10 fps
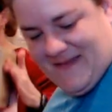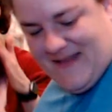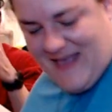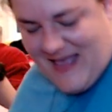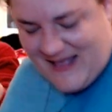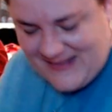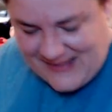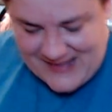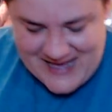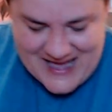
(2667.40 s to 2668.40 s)

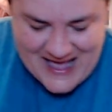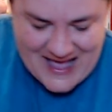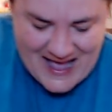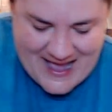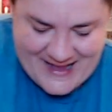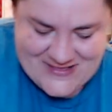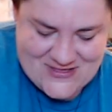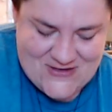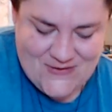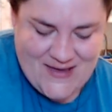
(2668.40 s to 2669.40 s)
Hensley. And
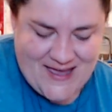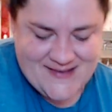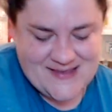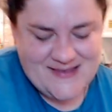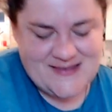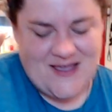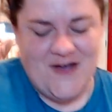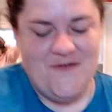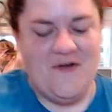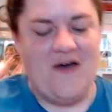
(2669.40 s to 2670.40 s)
two cases
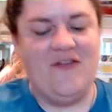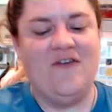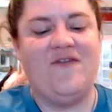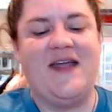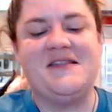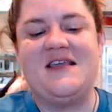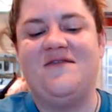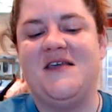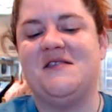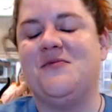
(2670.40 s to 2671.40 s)
of the Fancy
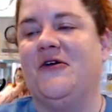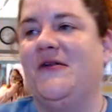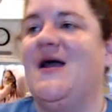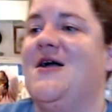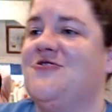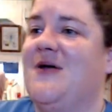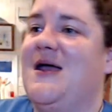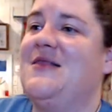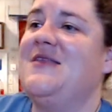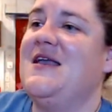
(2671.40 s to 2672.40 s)
Feast Purely
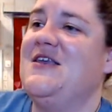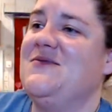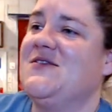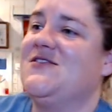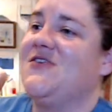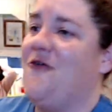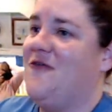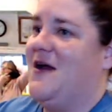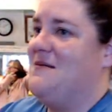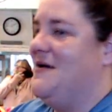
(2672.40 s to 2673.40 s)
Entree. Thank you so
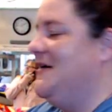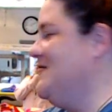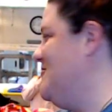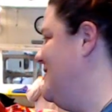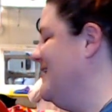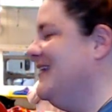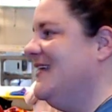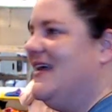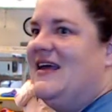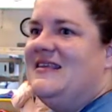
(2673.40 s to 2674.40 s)
very much.
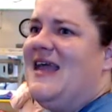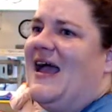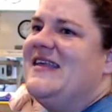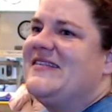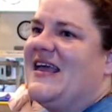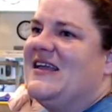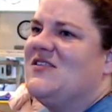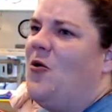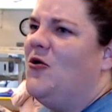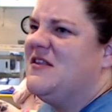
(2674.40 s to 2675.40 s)
Yeah, he's like, it's
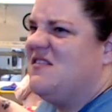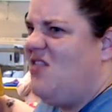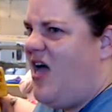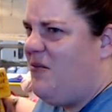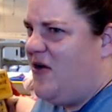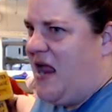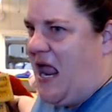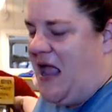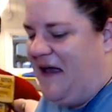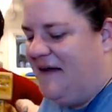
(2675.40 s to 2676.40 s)
old and
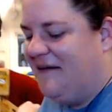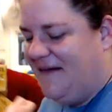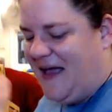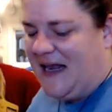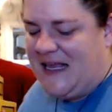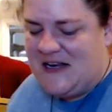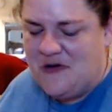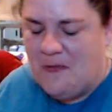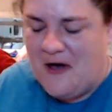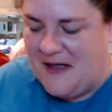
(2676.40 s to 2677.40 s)
slobbery. I need a
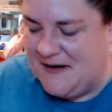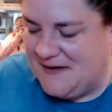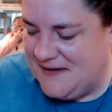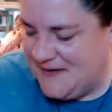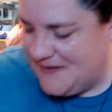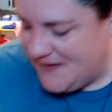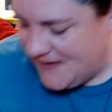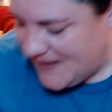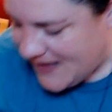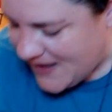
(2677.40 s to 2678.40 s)
new one.
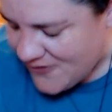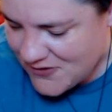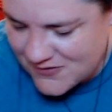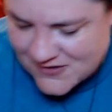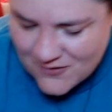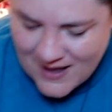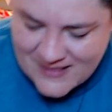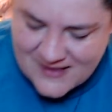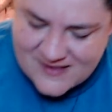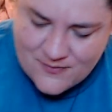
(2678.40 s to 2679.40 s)
Here, you still
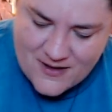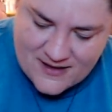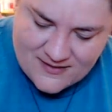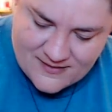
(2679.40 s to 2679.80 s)
got this one.